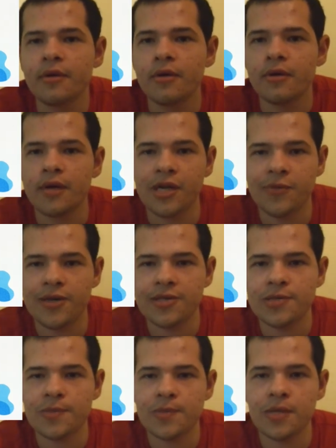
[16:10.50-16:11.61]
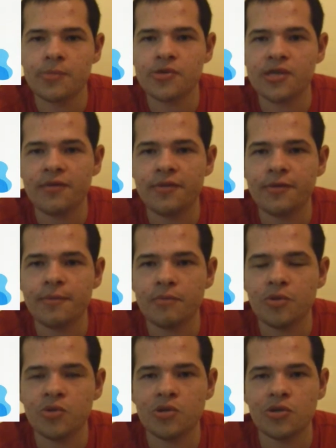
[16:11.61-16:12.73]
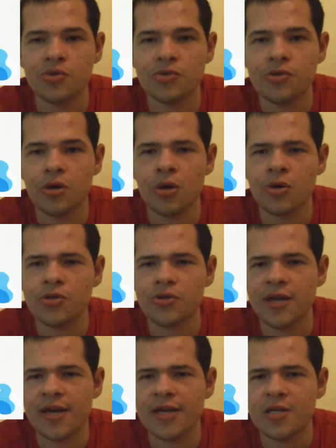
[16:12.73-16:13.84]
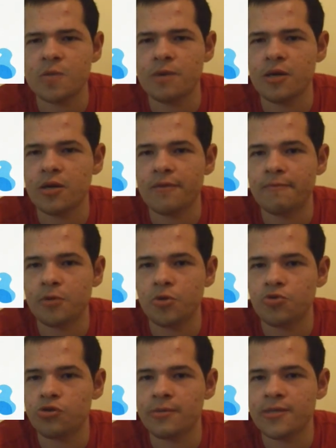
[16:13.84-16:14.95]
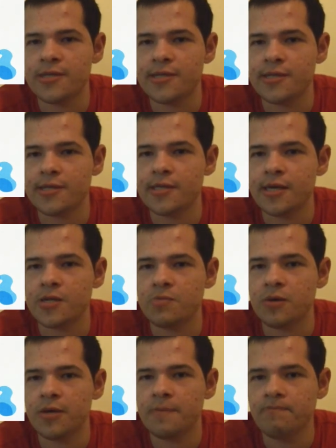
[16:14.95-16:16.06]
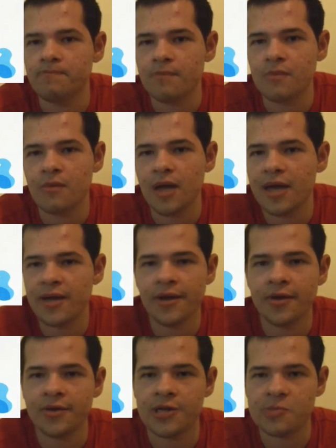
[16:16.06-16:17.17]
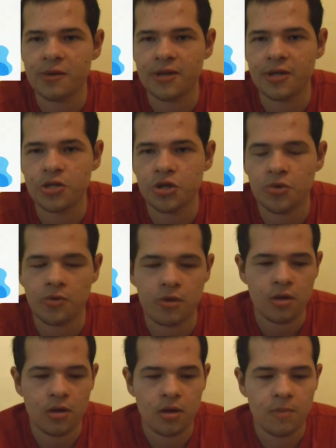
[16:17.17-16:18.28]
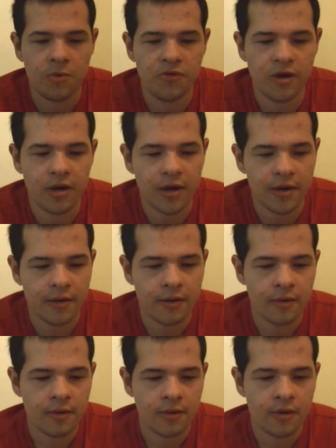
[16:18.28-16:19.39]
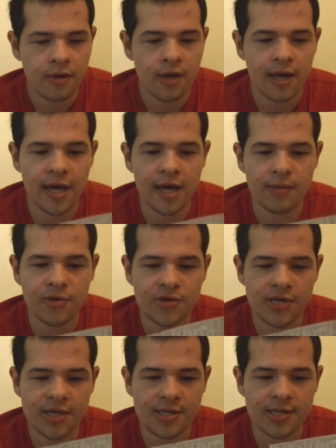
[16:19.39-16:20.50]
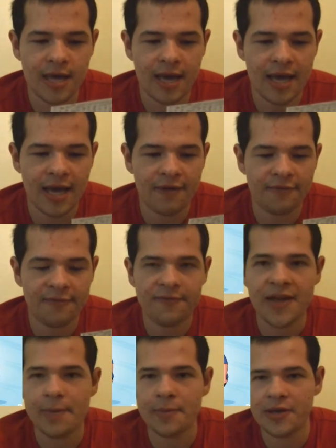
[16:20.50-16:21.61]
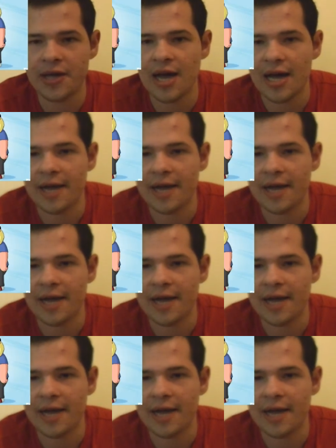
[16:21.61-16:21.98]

Anyways, number 7, Blue's Clues. Also, they had a spin-off, Blue's Room, in season 6, but I can care less about that show. Moving on. At number 6, I have Family Guy.